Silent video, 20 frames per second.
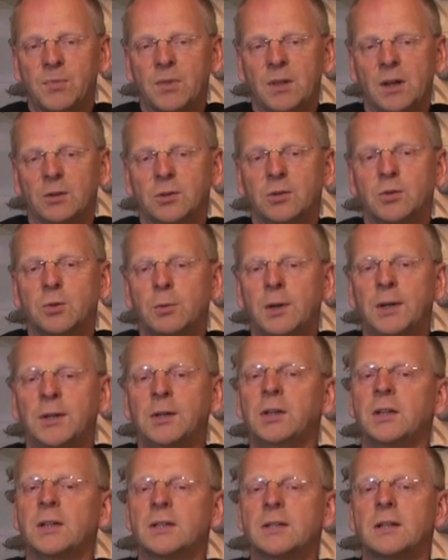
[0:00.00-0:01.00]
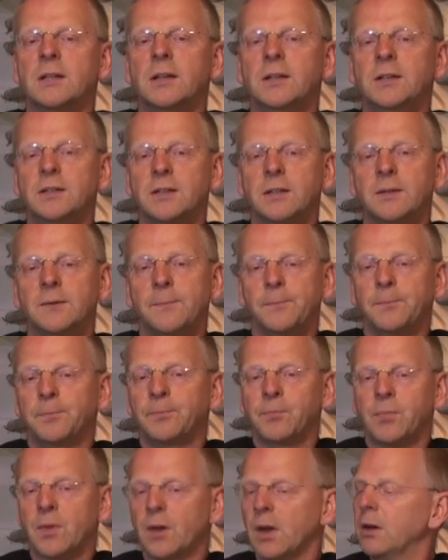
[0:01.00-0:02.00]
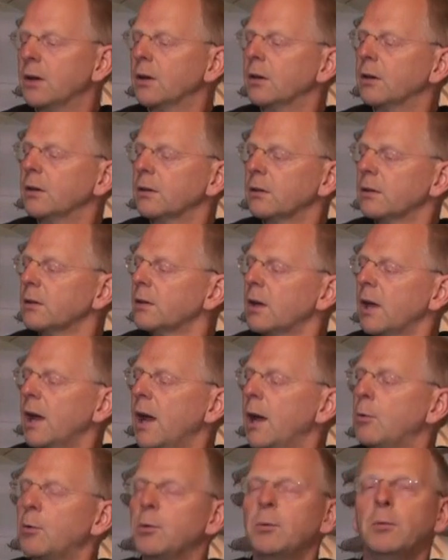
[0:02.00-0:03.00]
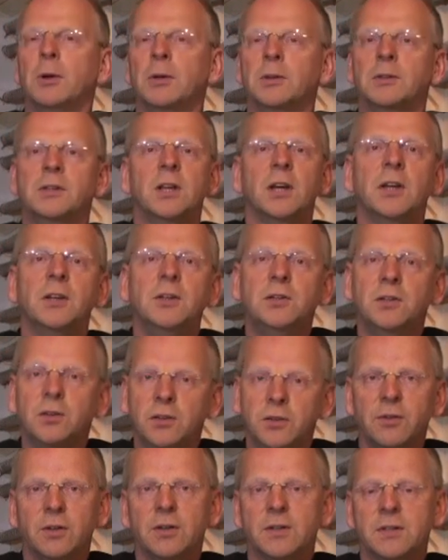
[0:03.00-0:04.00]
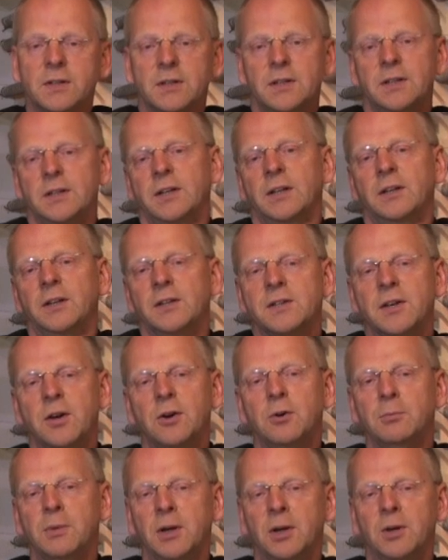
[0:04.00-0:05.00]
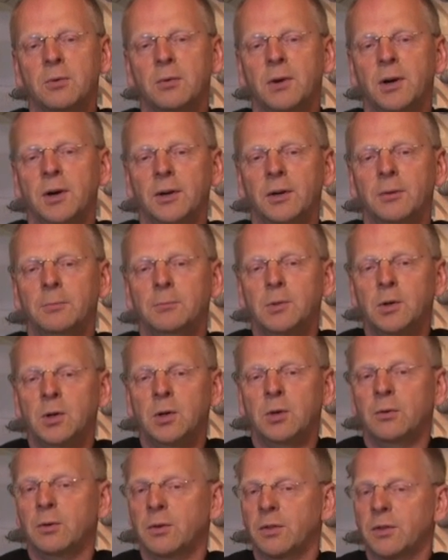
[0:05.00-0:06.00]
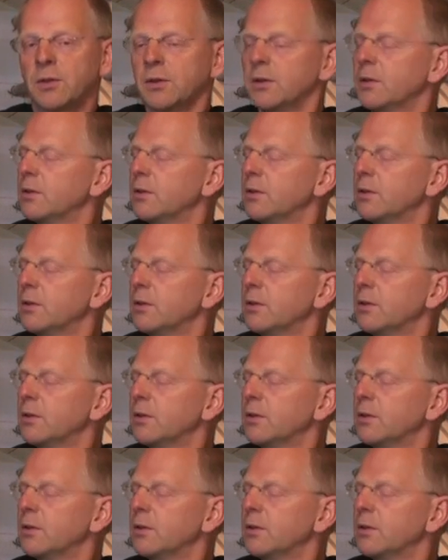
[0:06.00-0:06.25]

Now 20 years later, uh, everyone can do this in his home aquarium with